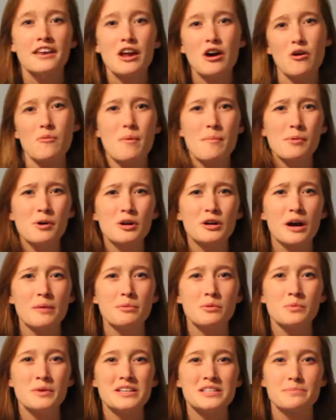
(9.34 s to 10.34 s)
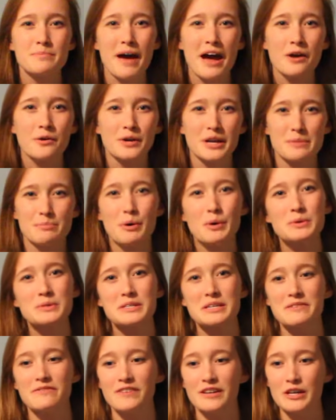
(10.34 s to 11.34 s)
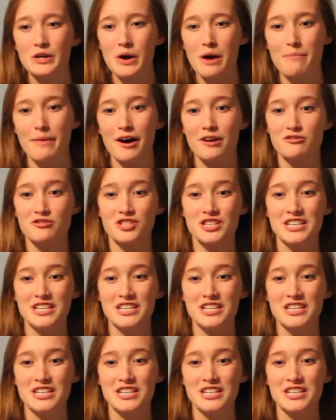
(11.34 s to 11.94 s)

Now, remember a couple weeks back when I posted a video about